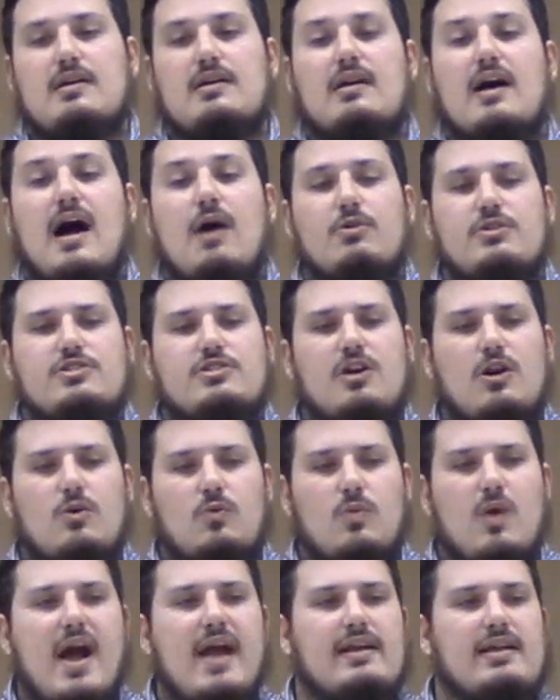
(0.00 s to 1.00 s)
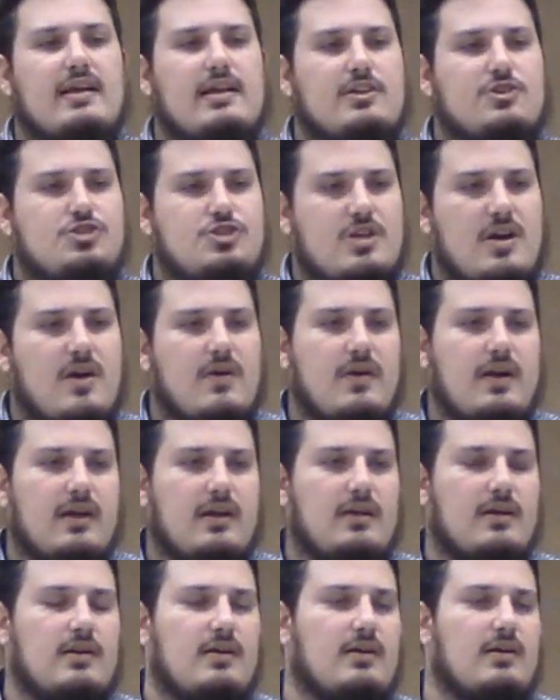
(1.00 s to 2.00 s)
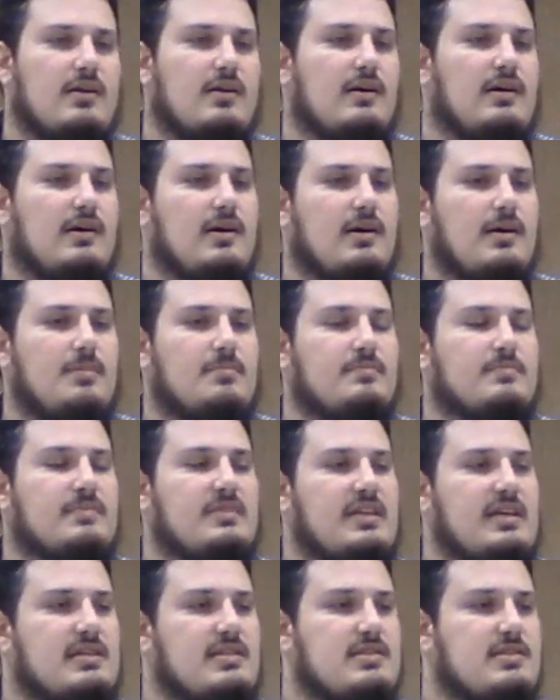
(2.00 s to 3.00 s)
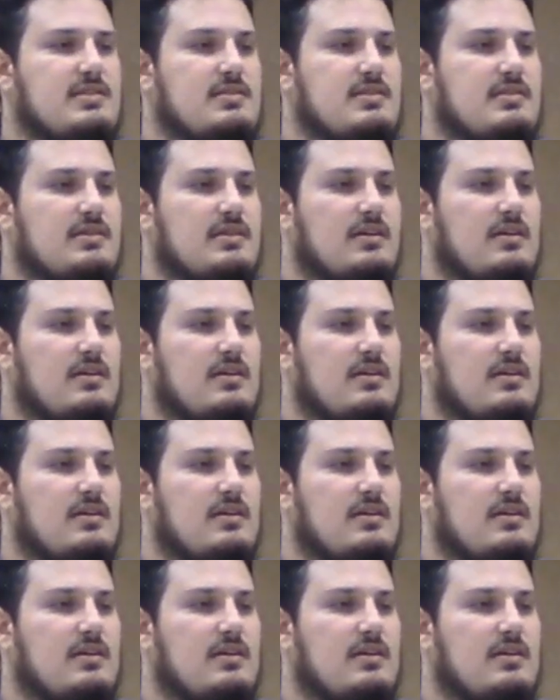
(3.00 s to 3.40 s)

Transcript: I would start writing and sharing this